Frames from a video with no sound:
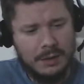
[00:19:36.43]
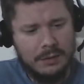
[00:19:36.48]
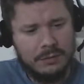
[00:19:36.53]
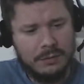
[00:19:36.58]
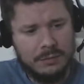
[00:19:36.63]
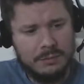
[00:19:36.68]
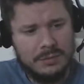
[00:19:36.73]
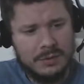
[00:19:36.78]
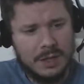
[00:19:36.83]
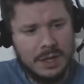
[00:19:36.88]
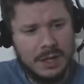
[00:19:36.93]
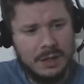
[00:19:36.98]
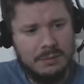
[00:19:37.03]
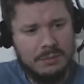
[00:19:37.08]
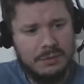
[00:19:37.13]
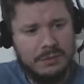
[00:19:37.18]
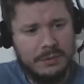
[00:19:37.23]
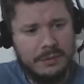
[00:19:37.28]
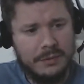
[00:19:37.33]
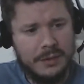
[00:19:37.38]

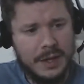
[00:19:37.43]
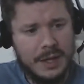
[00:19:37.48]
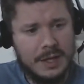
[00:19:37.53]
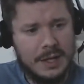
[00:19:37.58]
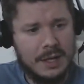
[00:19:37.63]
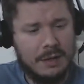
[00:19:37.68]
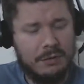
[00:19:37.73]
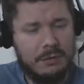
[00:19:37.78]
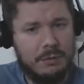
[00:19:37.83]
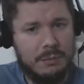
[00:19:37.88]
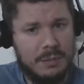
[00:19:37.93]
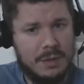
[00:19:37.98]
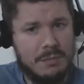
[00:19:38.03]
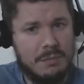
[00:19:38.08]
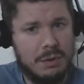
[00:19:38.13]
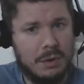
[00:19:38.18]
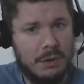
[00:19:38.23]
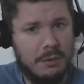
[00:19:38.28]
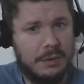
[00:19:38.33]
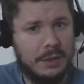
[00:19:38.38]
sometimes the leg has to be
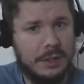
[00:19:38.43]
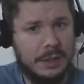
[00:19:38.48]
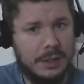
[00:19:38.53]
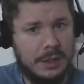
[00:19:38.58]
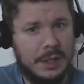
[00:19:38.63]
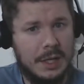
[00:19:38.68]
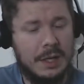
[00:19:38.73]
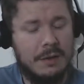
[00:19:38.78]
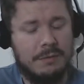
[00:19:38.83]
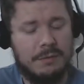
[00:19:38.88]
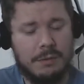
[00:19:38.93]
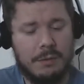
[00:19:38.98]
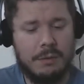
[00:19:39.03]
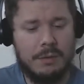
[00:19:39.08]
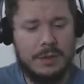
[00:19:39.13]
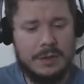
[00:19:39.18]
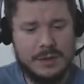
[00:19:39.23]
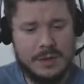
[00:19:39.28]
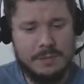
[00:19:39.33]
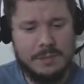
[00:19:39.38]
broken again
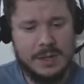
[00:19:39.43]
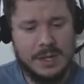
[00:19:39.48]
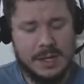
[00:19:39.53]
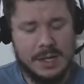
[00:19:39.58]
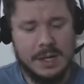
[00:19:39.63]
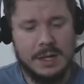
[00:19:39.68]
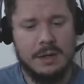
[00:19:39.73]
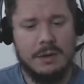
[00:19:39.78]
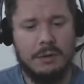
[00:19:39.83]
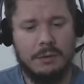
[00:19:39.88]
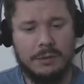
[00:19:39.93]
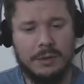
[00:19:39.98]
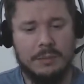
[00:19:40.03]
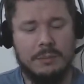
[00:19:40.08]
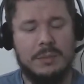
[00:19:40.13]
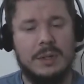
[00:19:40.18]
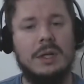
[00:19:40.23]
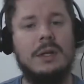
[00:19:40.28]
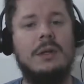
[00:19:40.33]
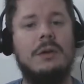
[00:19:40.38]
for it to be healed
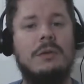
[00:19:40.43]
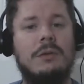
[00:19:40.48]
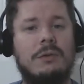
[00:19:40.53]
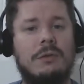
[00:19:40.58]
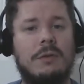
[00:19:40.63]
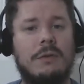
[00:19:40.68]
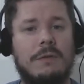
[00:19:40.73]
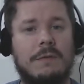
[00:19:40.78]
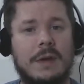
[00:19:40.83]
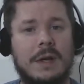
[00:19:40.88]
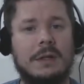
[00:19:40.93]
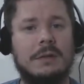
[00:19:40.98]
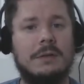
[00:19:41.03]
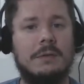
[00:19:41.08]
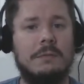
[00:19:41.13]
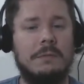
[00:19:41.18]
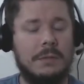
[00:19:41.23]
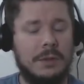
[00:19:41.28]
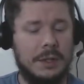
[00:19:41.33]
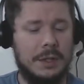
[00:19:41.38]
and be used
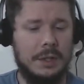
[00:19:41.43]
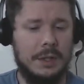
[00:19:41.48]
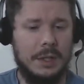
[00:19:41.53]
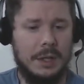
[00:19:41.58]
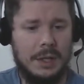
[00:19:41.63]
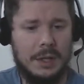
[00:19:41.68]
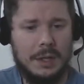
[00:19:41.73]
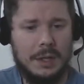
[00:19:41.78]
effectively,